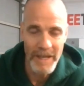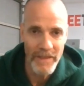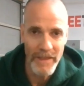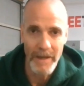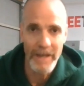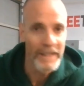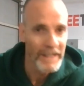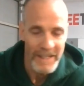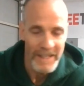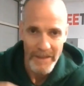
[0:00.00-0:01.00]
the
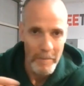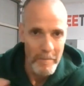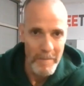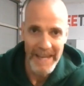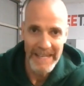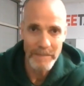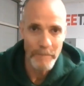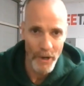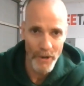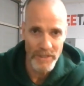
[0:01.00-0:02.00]
main
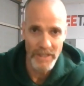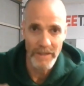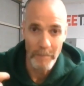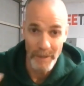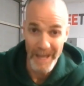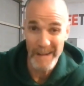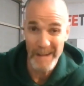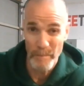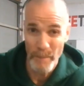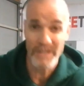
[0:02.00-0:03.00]
person, the
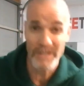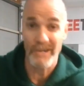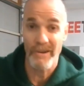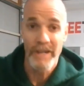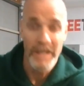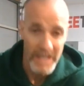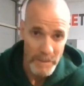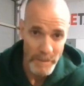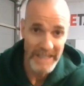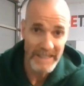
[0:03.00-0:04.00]
blockbuster
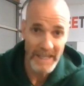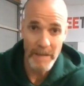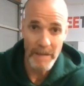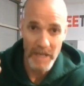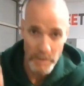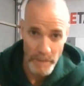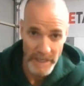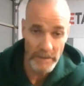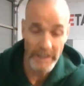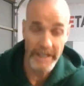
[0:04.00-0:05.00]
speed camp,
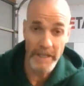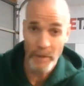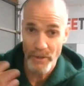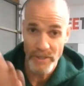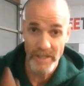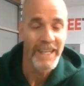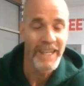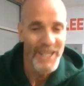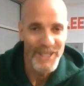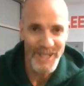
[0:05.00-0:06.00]
speed clinic person
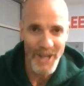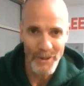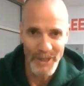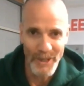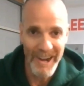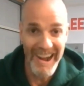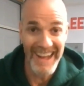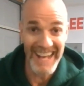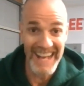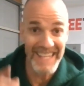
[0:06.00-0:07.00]
to go to. All right,
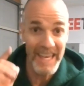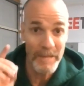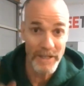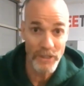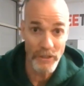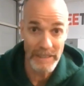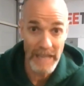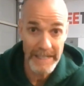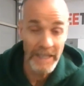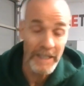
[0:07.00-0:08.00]
guys, make sure you
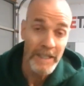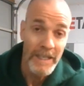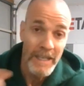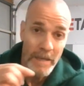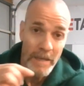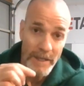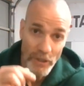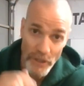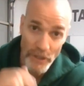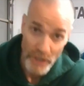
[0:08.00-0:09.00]
like, make
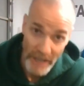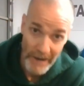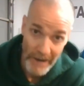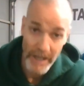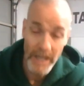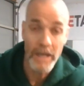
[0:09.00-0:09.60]
sure you share,